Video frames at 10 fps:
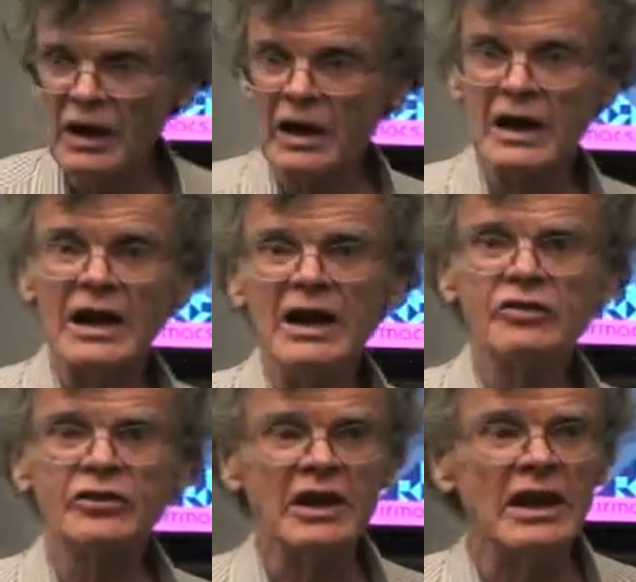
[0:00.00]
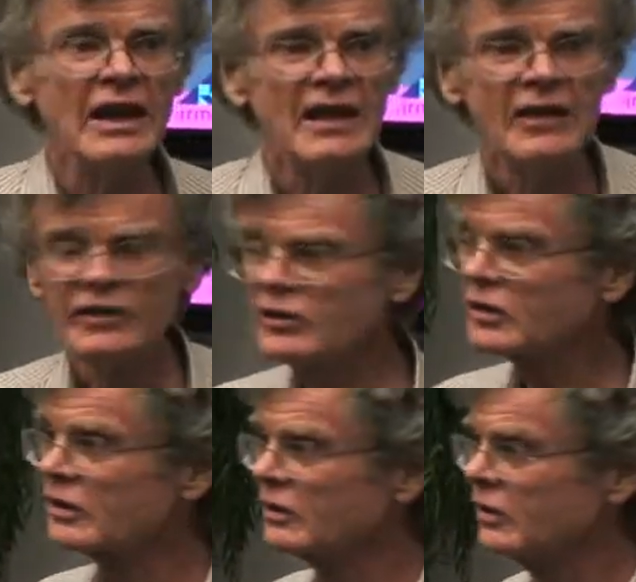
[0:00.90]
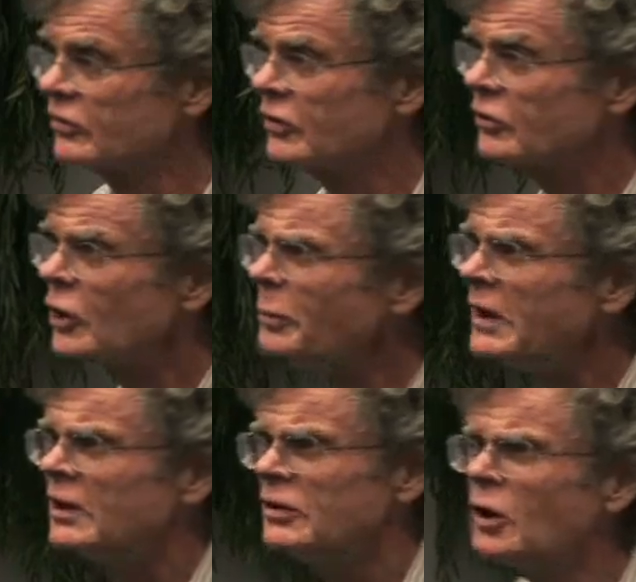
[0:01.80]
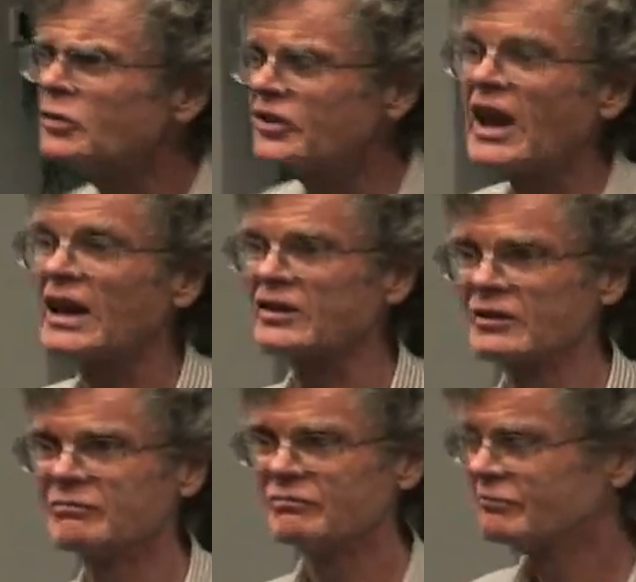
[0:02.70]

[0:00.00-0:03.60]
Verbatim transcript: Uh, I should say, this is a, there's going to be no sex.